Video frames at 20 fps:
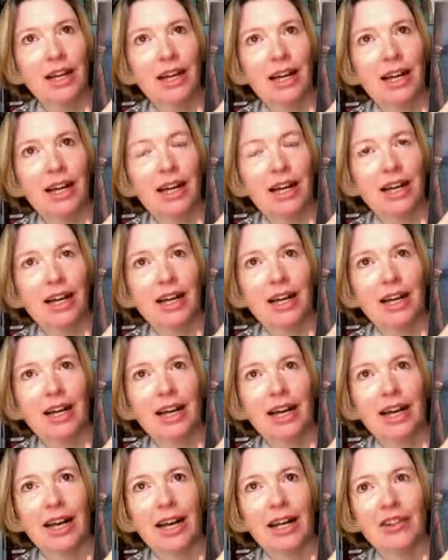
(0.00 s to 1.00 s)

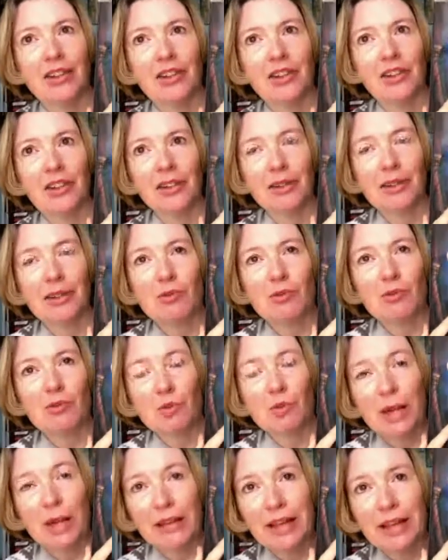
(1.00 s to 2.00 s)
And
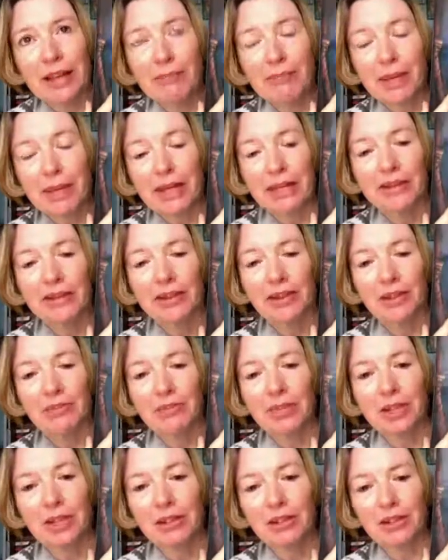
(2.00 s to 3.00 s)
when they meet, there's a
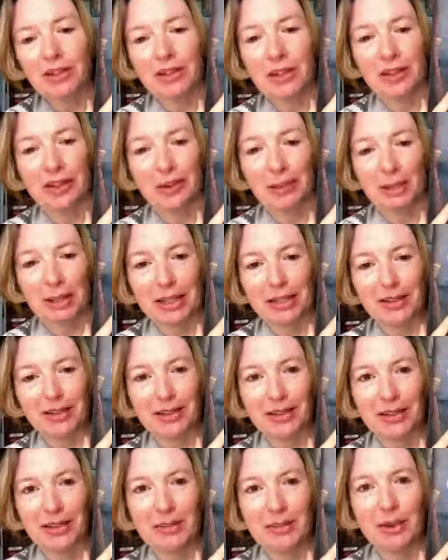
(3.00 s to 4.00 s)
murder takes
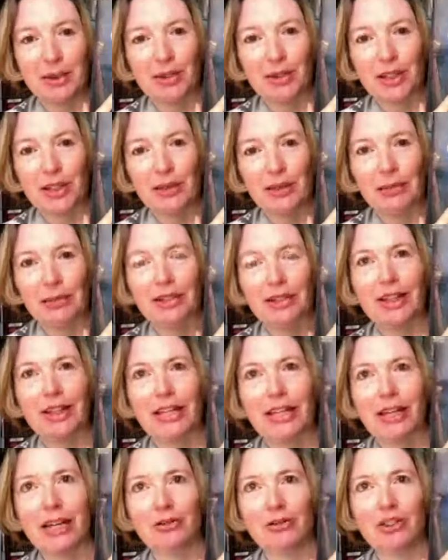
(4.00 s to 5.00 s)
place in the museum and
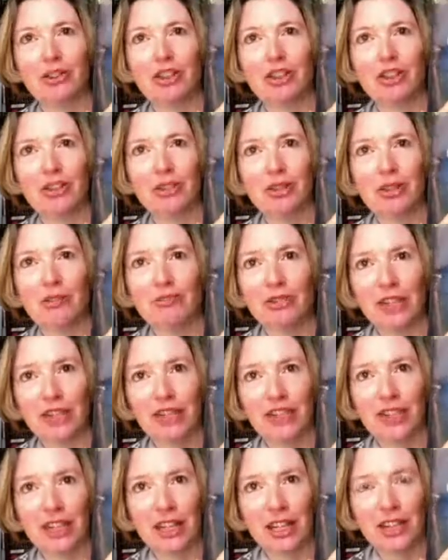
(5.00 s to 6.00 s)
they have to
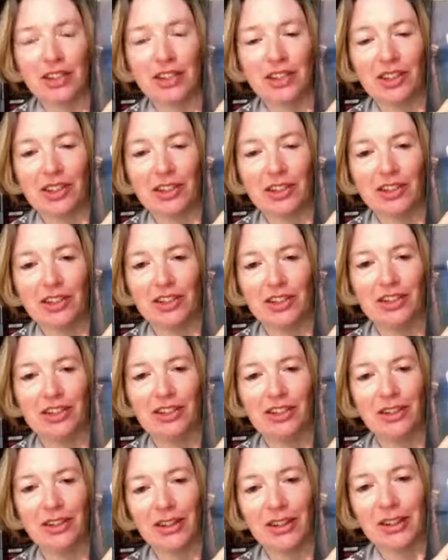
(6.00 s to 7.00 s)
investigate it.
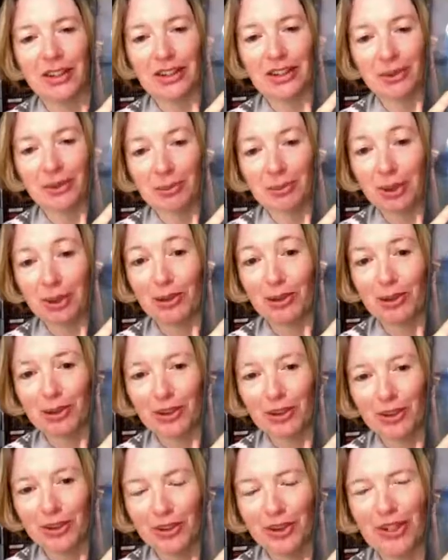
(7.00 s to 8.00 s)
That's the next
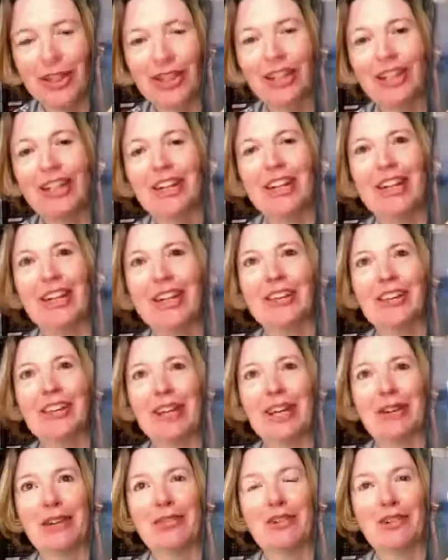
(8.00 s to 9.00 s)
because.
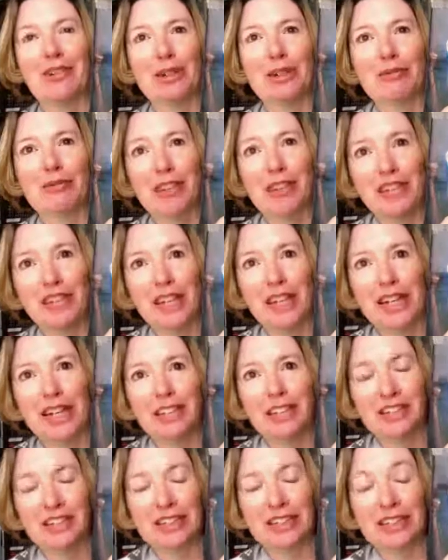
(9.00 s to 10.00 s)
They have to
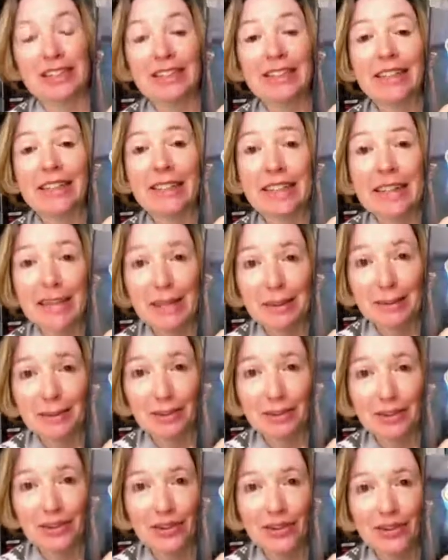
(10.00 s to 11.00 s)
investigate it to clear their
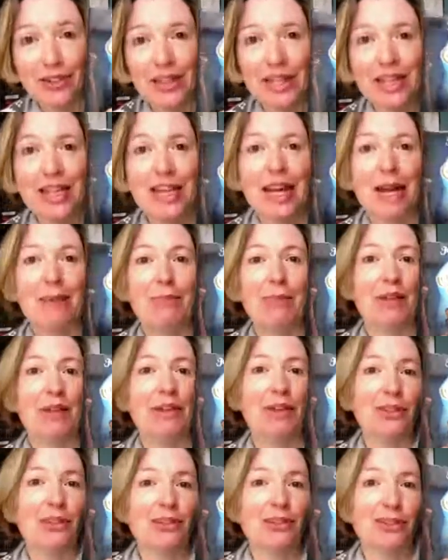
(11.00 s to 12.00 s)
names. And
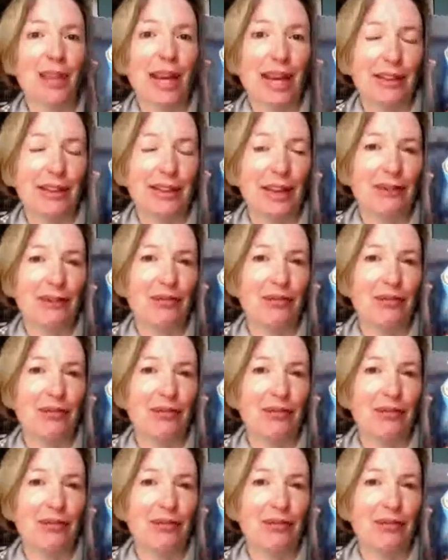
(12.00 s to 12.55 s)
because of that, they